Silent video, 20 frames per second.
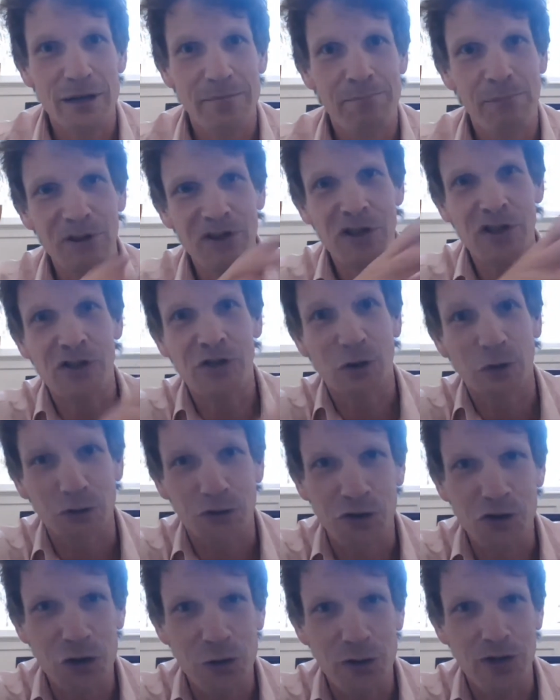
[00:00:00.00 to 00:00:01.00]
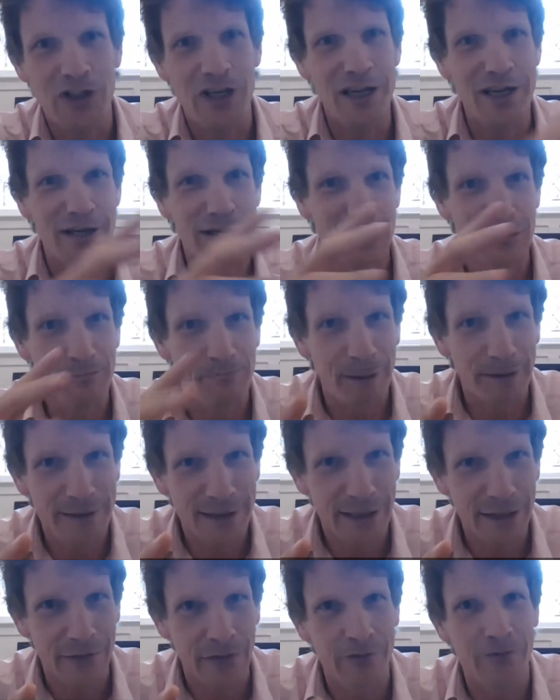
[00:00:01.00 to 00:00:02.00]
business continuity,
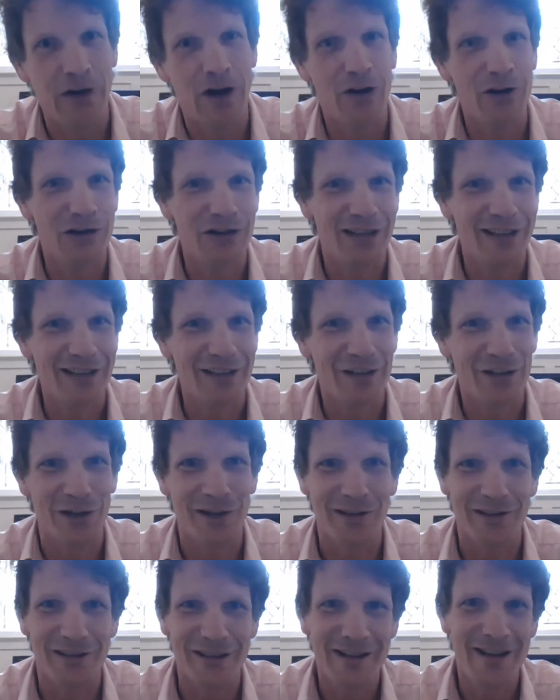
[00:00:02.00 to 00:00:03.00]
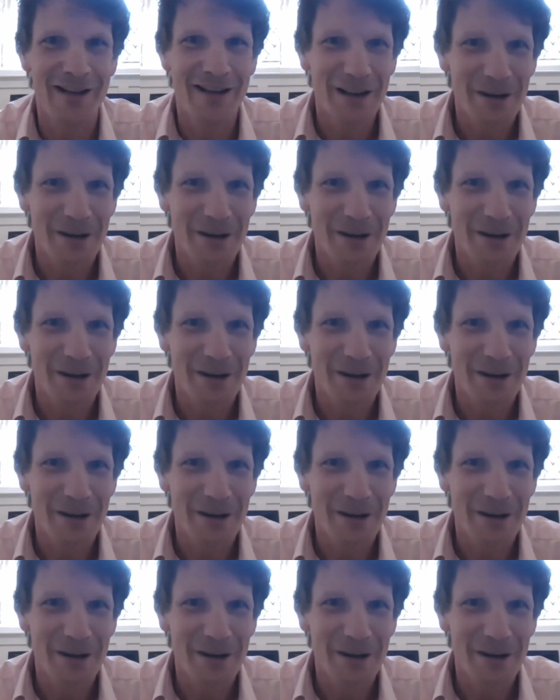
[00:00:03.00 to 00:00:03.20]
competitive advantage, and